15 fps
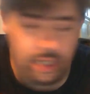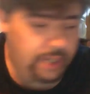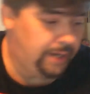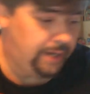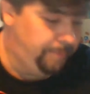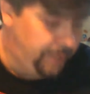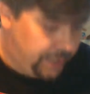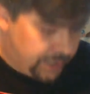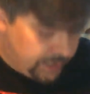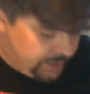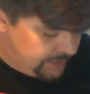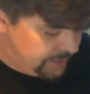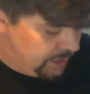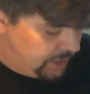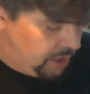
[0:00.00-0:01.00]
because
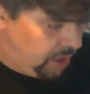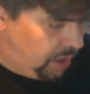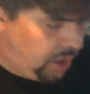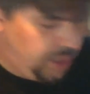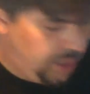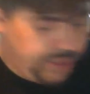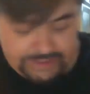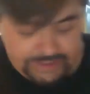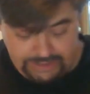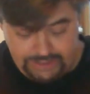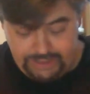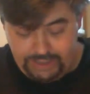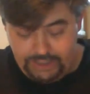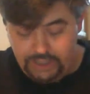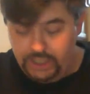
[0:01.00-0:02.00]

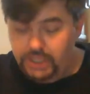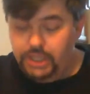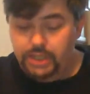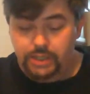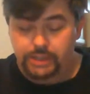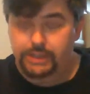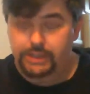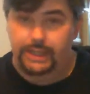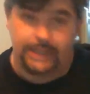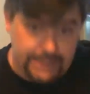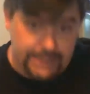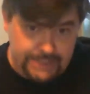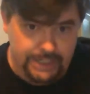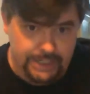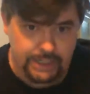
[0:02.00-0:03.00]
honestly, like I
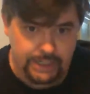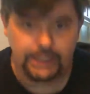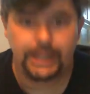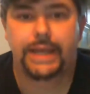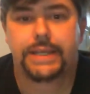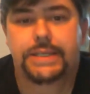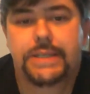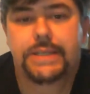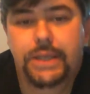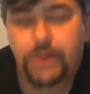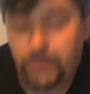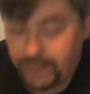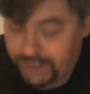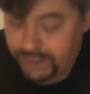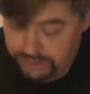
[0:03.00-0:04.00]
said in class, you
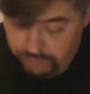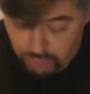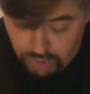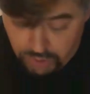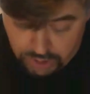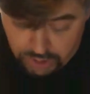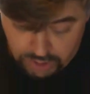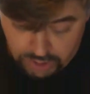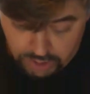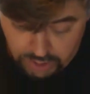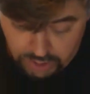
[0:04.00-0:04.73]
guys were